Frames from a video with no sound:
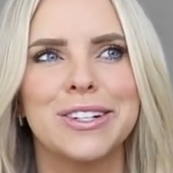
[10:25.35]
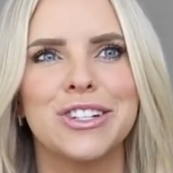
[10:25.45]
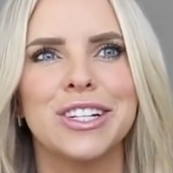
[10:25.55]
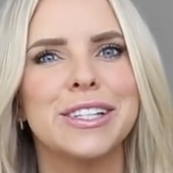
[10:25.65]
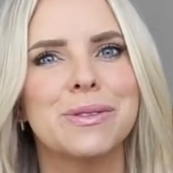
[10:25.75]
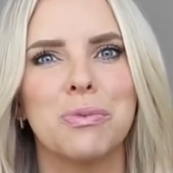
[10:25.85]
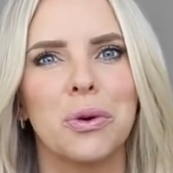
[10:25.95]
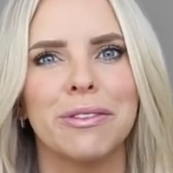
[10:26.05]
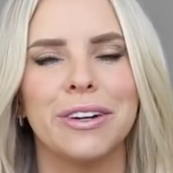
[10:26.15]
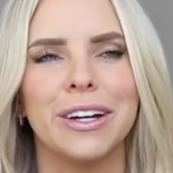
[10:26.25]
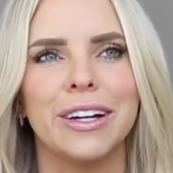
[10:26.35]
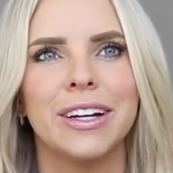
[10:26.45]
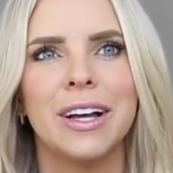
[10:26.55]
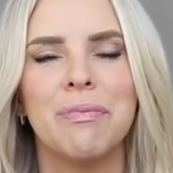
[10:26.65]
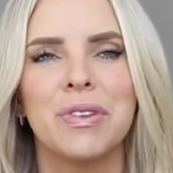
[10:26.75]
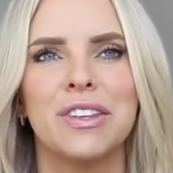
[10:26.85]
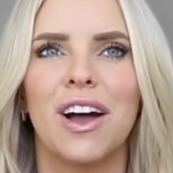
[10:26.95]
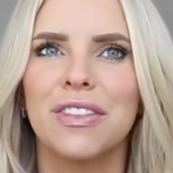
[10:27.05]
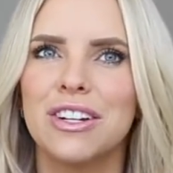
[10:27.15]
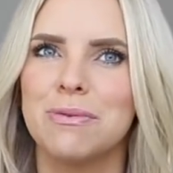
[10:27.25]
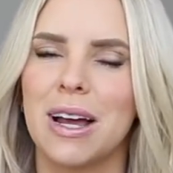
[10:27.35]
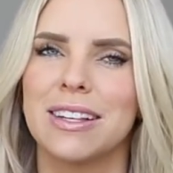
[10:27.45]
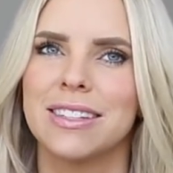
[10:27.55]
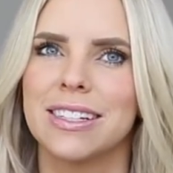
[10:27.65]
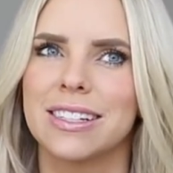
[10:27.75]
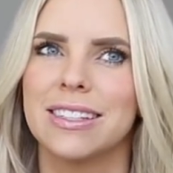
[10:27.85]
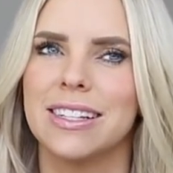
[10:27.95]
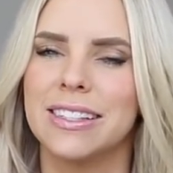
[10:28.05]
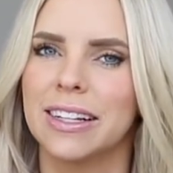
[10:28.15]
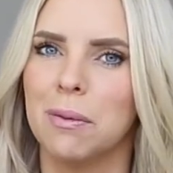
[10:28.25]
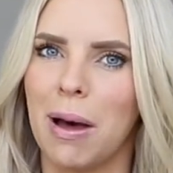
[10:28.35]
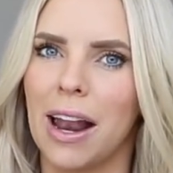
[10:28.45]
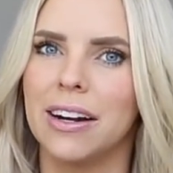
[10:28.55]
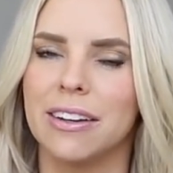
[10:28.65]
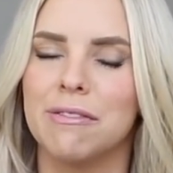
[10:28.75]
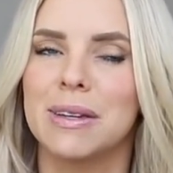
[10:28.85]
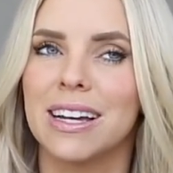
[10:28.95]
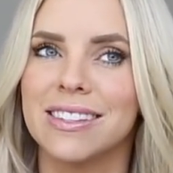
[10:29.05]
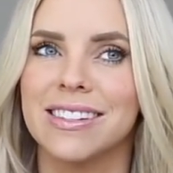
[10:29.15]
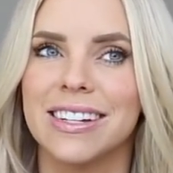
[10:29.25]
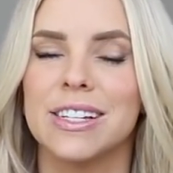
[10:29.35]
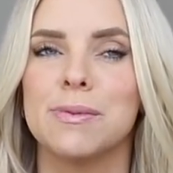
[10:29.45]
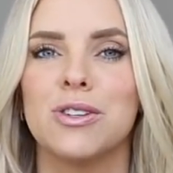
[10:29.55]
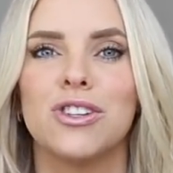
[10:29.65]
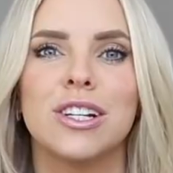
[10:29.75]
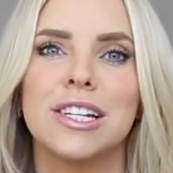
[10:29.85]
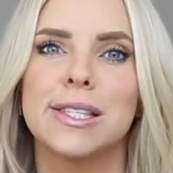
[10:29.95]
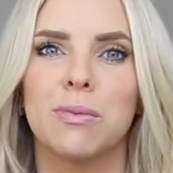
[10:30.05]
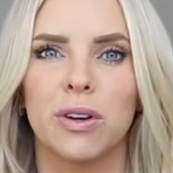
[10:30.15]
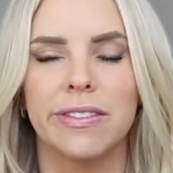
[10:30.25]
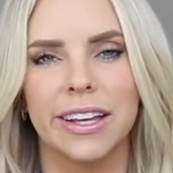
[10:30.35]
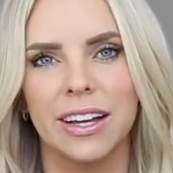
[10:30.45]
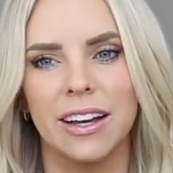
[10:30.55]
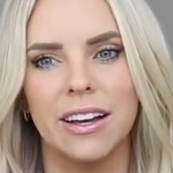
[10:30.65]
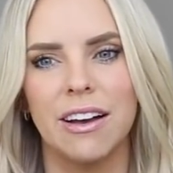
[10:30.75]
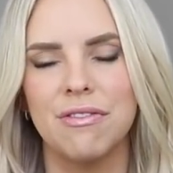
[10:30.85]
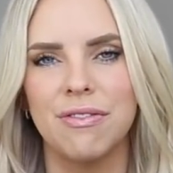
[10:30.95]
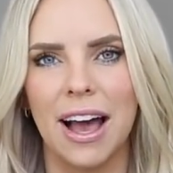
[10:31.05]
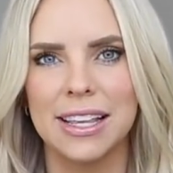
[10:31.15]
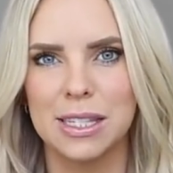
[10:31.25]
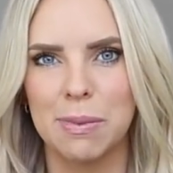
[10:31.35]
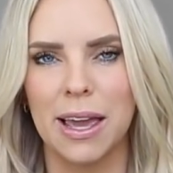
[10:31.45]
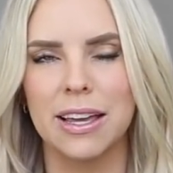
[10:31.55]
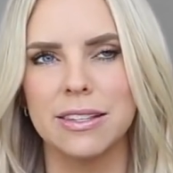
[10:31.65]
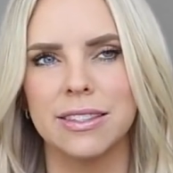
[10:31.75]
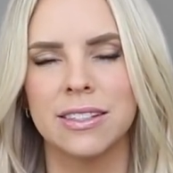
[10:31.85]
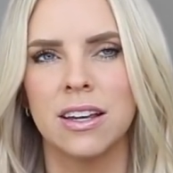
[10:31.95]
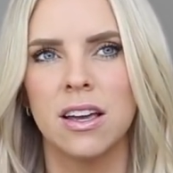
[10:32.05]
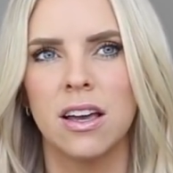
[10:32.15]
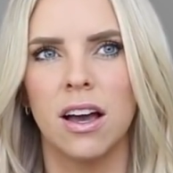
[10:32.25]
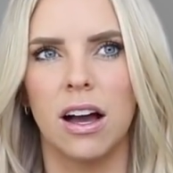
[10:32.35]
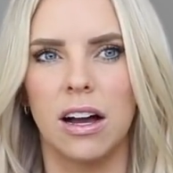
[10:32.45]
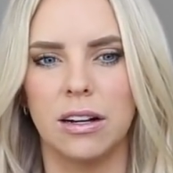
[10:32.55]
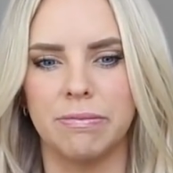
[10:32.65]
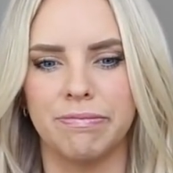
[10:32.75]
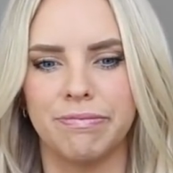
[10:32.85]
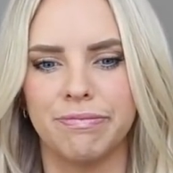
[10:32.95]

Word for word: She needs more of a not that gymnastics isn't competitive because it is but she needs more of like a, a fast-paced um,